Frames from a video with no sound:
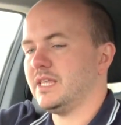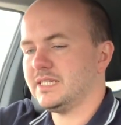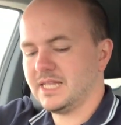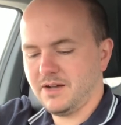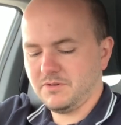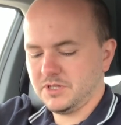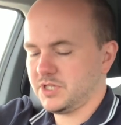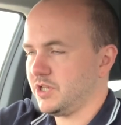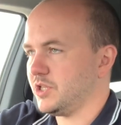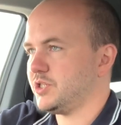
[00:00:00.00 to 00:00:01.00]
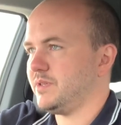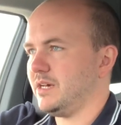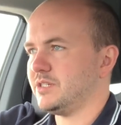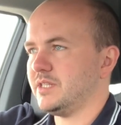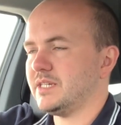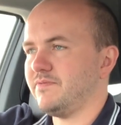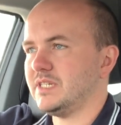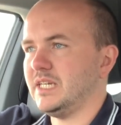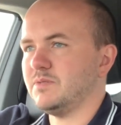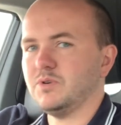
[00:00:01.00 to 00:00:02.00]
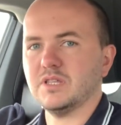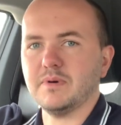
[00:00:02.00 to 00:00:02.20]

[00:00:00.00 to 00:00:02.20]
this now on a 2017 is worth